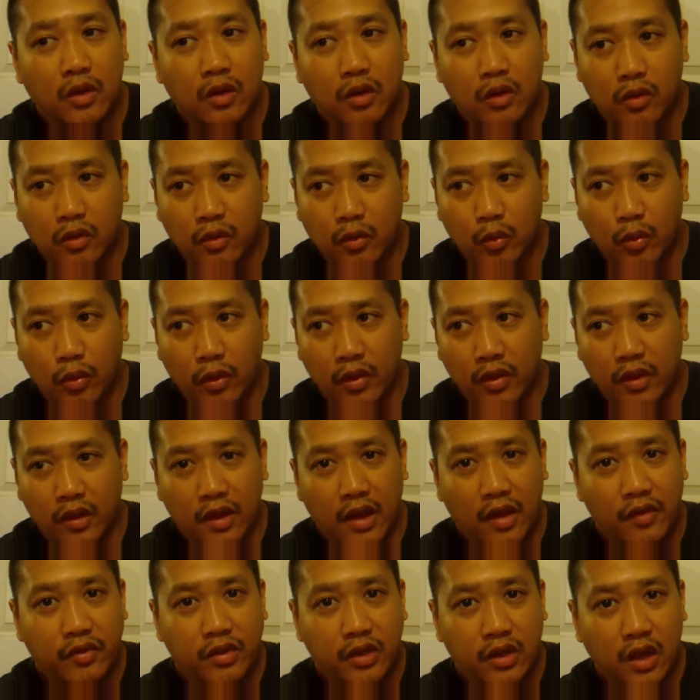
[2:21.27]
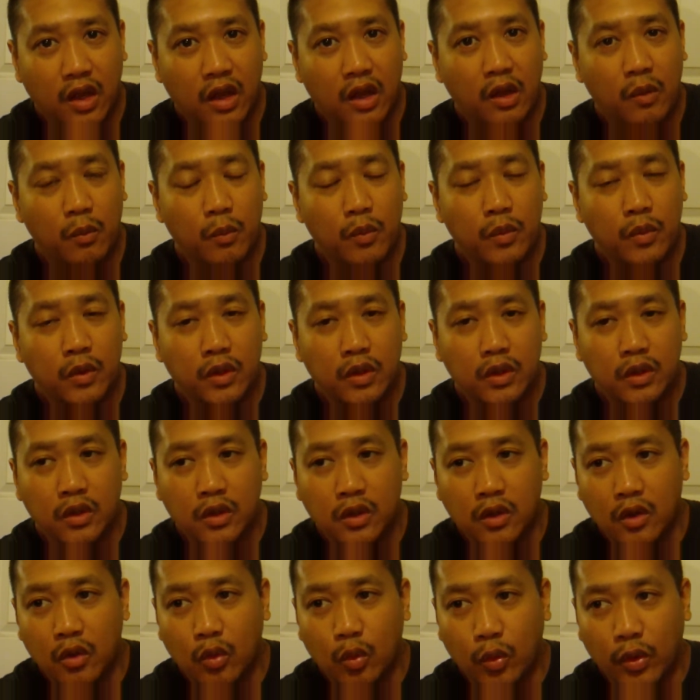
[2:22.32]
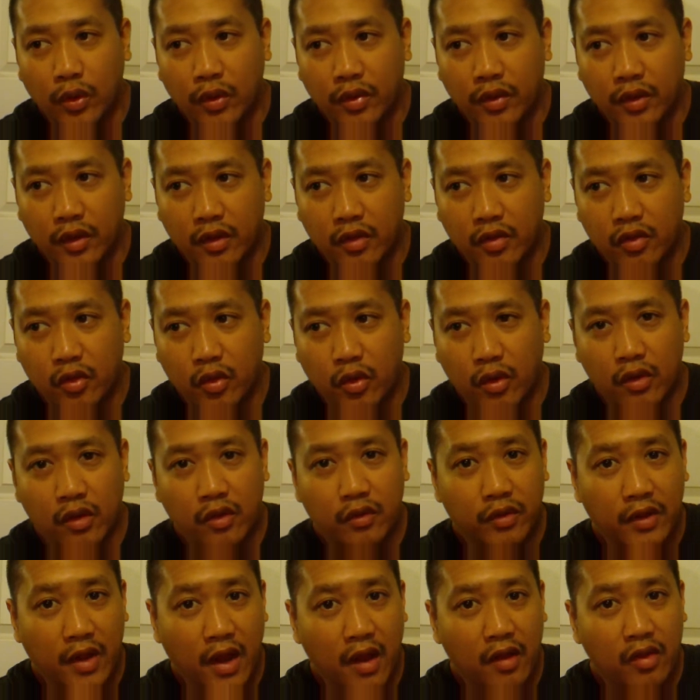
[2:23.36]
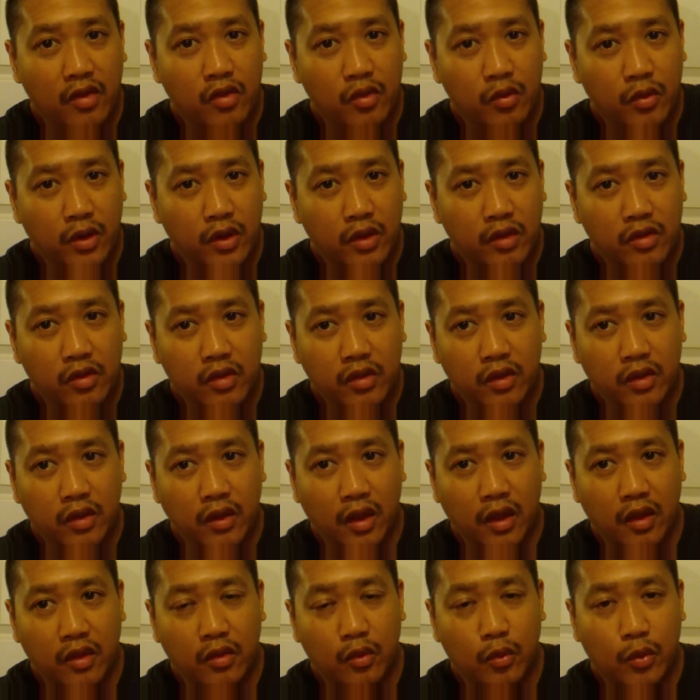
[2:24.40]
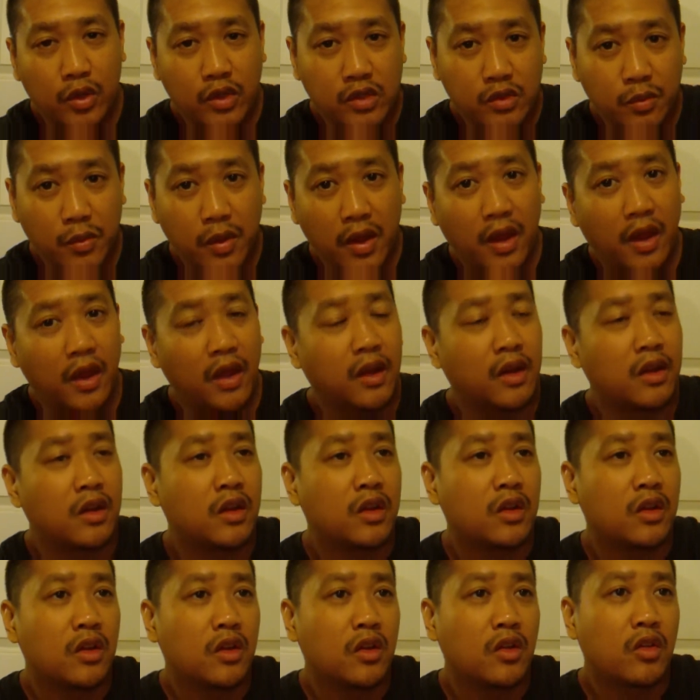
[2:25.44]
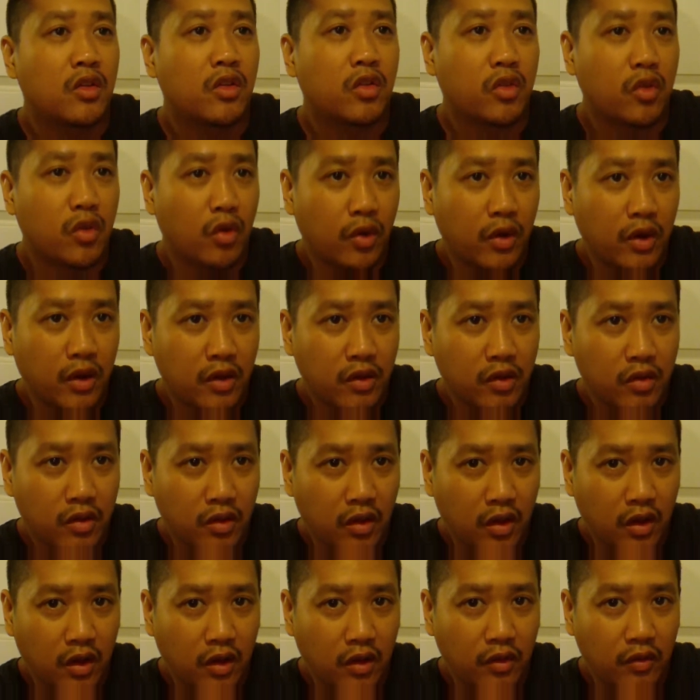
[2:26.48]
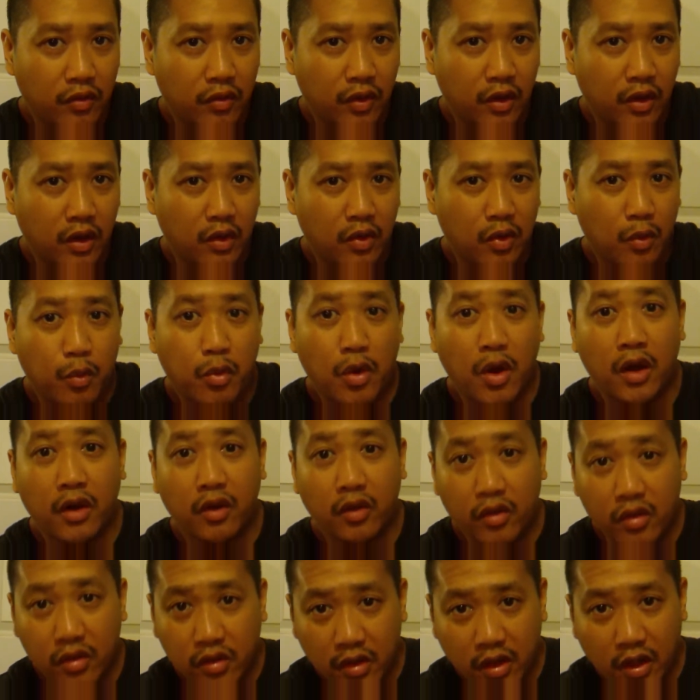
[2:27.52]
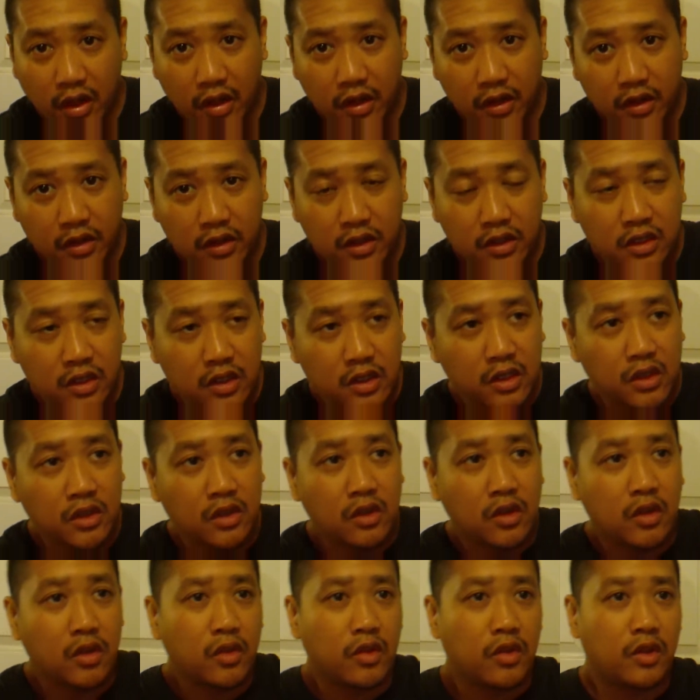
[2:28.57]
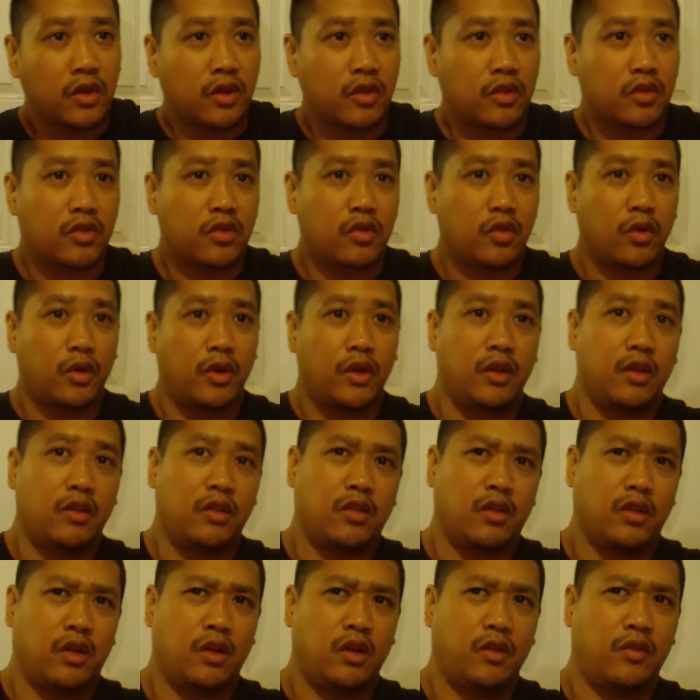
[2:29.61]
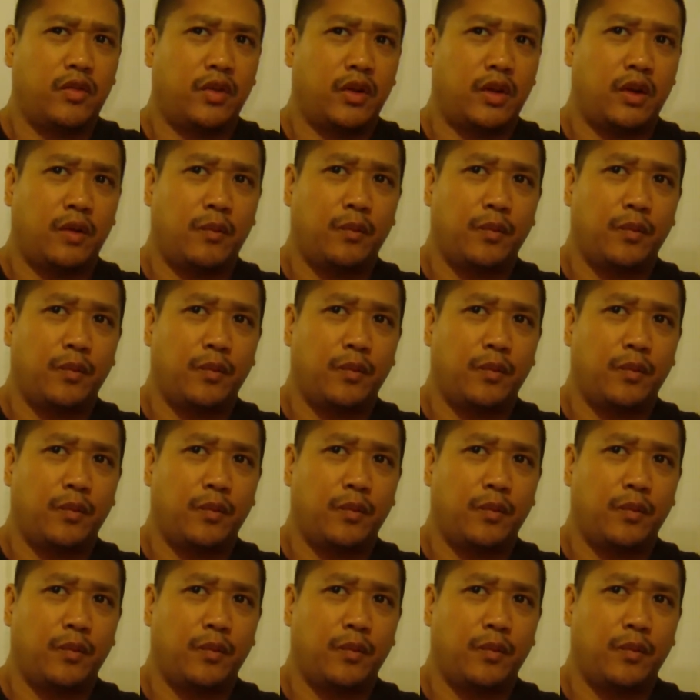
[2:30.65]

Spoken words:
the life to come, with stories of Lazarus and the rich man, stories of the prodigal son, the stories of